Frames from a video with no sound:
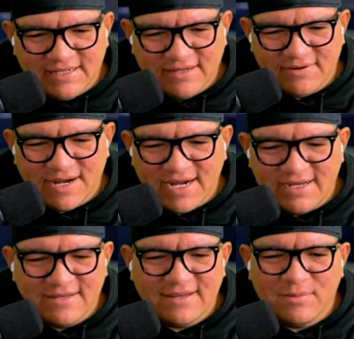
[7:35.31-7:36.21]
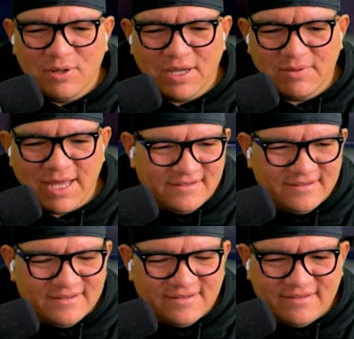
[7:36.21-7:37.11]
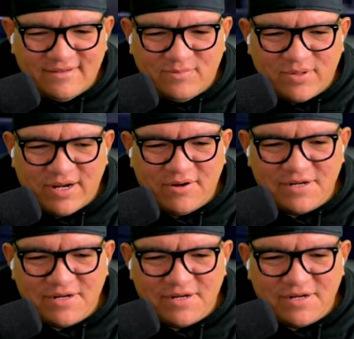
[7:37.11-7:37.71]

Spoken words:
All right, I'm okay with that. Priorities.